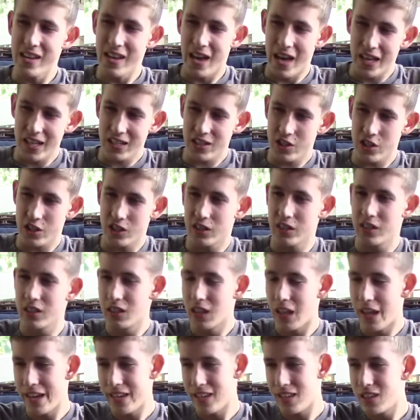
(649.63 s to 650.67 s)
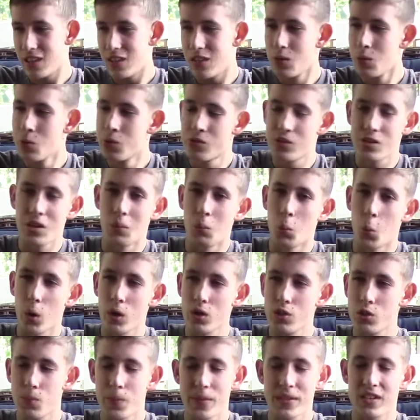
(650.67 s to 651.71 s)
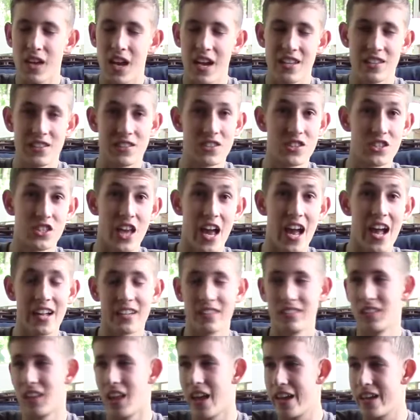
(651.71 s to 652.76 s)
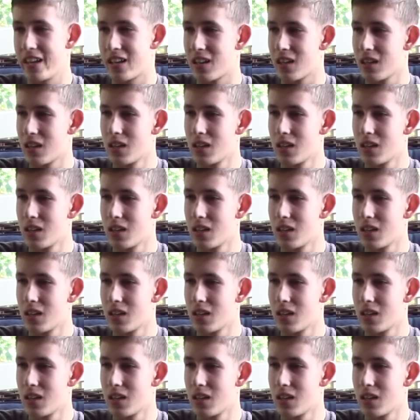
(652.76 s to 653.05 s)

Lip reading: I actually like used some words besides said. Like,